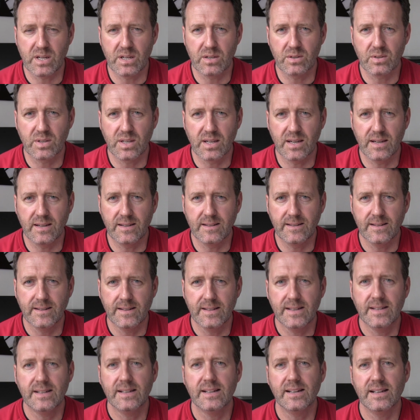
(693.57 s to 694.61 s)
Okay.
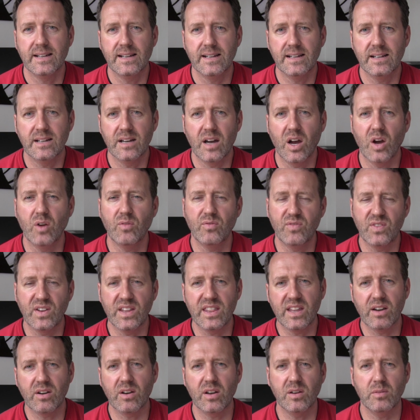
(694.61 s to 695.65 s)
Hopefully
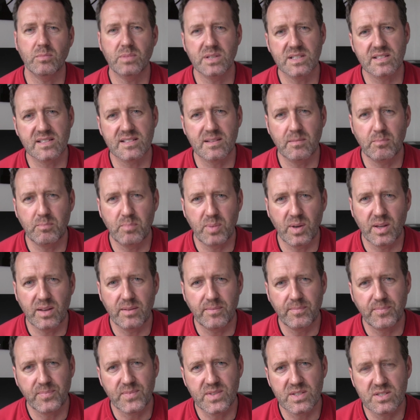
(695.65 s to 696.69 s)
they're a little bit
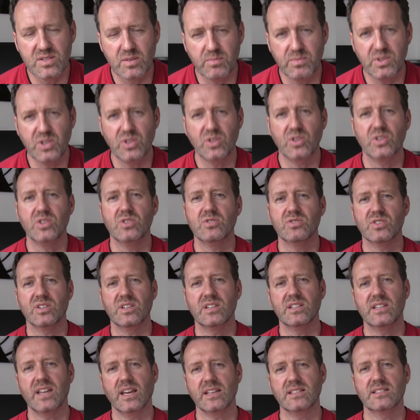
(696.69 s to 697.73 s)
simpler, something you could use on
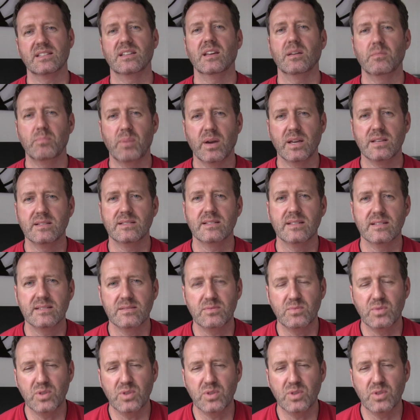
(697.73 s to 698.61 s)
a day-to-day basis.